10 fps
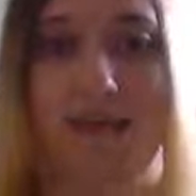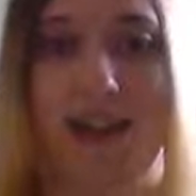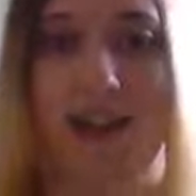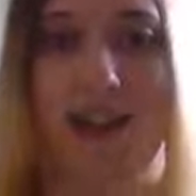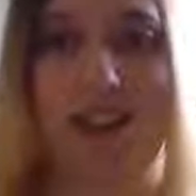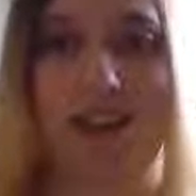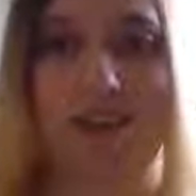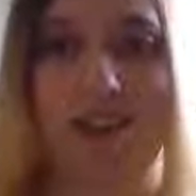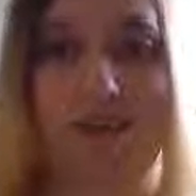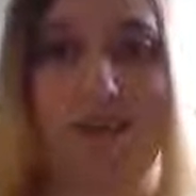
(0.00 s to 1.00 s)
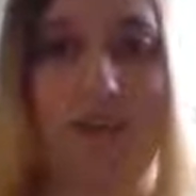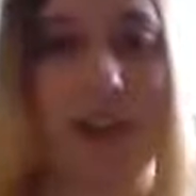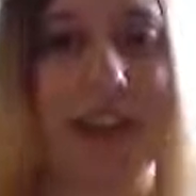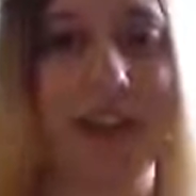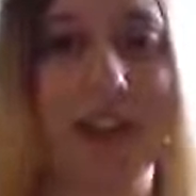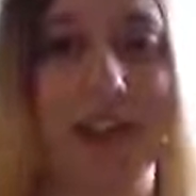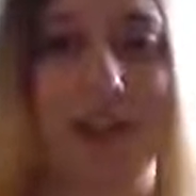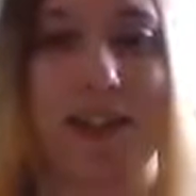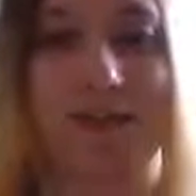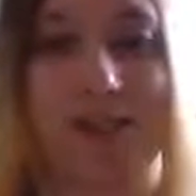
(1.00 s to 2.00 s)
Because you have to focus
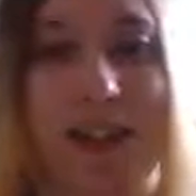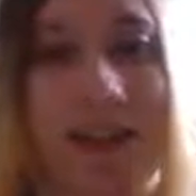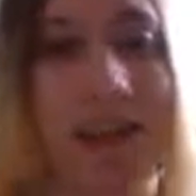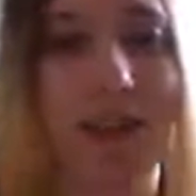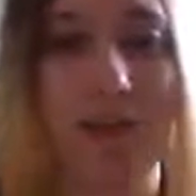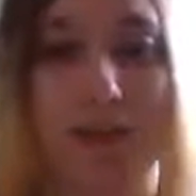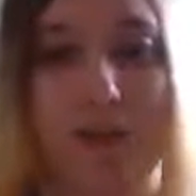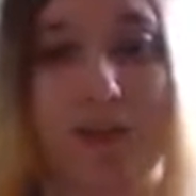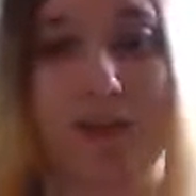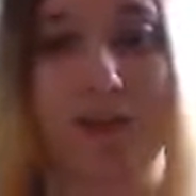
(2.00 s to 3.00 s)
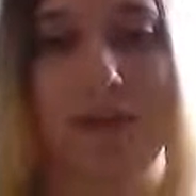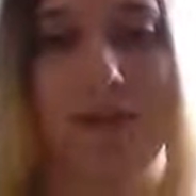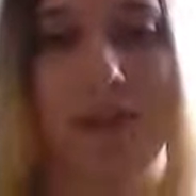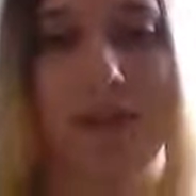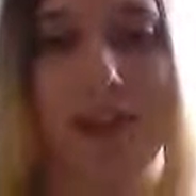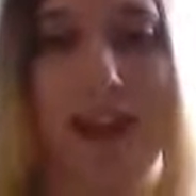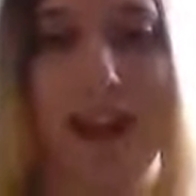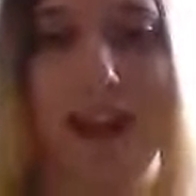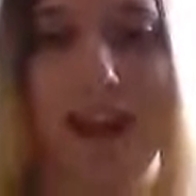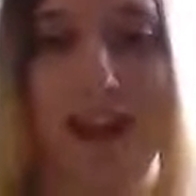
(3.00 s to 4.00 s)
on what stats you want to improve.
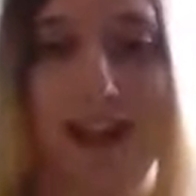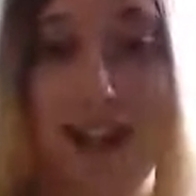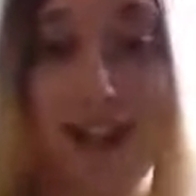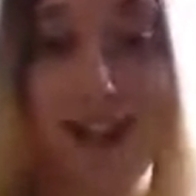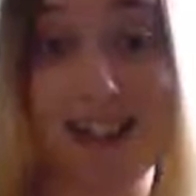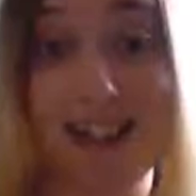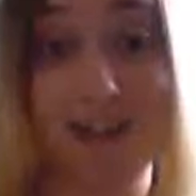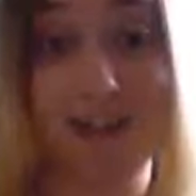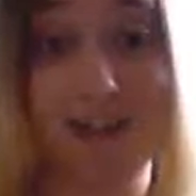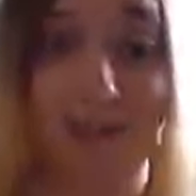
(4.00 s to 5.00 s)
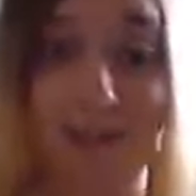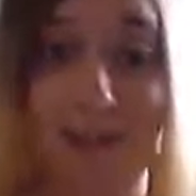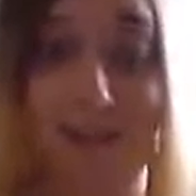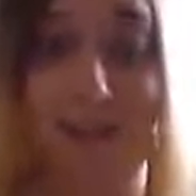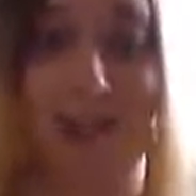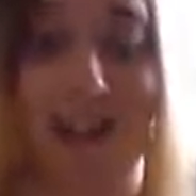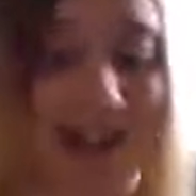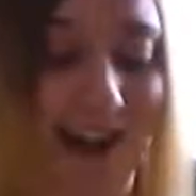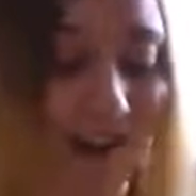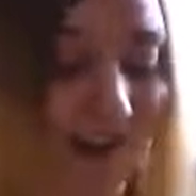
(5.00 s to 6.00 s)
And here's a helpful tip I
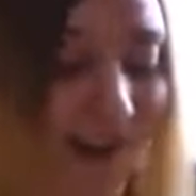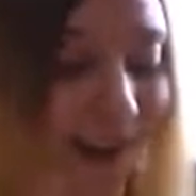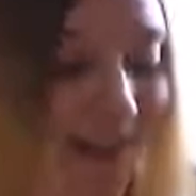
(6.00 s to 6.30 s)
have.